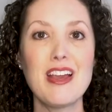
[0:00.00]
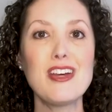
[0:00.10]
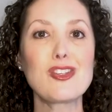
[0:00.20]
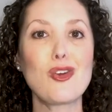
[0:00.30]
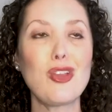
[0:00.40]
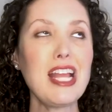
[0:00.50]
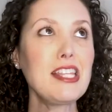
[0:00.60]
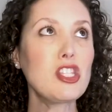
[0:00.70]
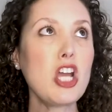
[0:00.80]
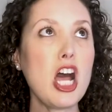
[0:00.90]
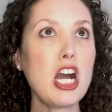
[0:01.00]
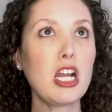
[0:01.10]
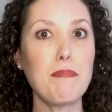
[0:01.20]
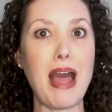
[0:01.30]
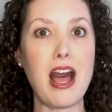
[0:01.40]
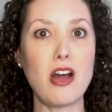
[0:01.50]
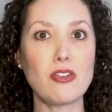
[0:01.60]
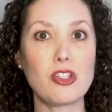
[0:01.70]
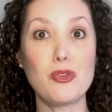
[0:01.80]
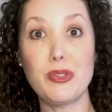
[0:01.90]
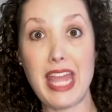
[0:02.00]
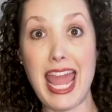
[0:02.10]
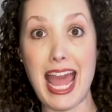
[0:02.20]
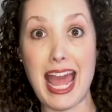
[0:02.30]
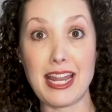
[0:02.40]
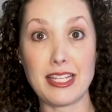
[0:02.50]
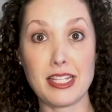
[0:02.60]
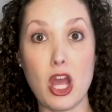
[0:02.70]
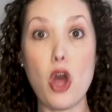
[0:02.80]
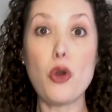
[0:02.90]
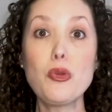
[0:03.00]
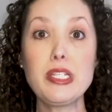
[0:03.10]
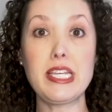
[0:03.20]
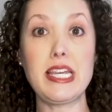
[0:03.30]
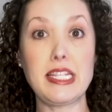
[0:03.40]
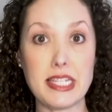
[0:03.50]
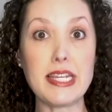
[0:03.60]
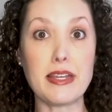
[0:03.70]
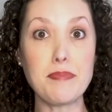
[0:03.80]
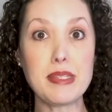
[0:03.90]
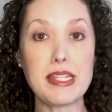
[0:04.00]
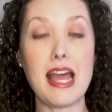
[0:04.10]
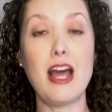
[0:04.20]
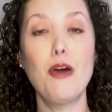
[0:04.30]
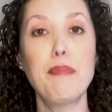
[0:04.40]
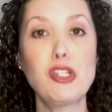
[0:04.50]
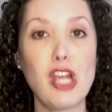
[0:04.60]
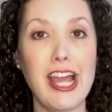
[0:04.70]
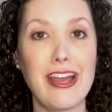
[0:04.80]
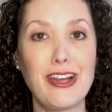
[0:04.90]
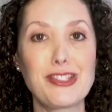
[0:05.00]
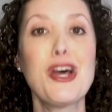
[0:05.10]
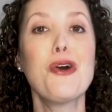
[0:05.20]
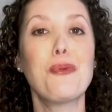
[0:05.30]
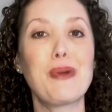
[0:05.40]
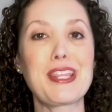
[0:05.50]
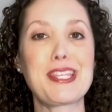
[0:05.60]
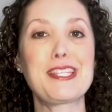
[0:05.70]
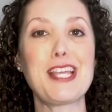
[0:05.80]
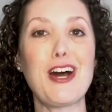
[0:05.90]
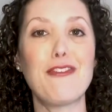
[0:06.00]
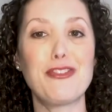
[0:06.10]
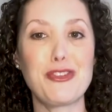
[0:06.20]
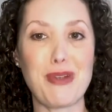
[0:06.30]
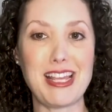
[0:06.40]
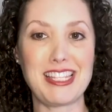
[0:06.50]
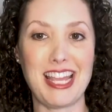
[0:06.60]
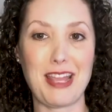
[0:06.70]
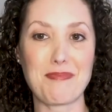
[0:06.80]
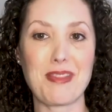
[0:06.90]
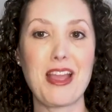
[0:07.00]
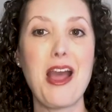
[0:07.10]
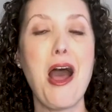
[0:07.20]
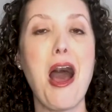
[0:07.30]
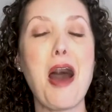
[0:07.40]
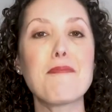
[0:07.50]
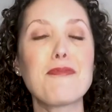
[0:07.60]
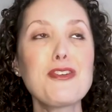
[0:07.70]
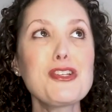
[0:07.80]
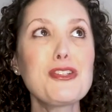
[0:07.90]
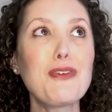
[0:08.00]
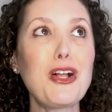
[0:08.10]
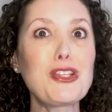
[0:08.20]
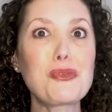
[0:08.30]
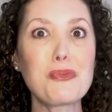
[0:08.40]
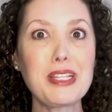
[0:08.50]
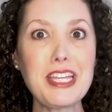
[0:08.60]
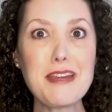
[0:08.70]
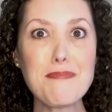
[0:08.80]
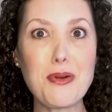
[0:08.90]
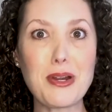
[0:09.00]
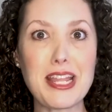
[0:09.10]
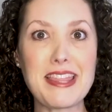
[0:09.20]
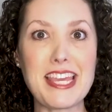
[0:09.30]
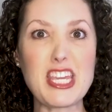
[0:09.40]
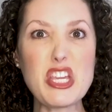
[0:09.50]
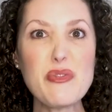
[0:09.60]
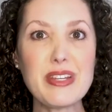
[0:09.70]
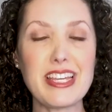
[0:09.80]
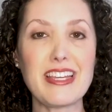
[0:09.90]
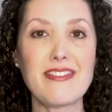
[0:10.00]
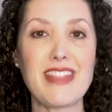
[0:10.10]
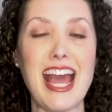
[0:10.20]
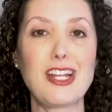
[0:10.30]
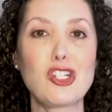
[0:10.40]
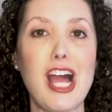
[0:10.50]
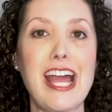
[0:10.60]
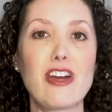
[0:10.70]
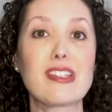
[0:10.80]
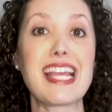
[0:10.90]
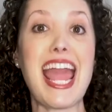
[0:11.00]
So let's talk about Suzanne's OT tips to help a child with self-dressing. First of all, it's really important that you give that child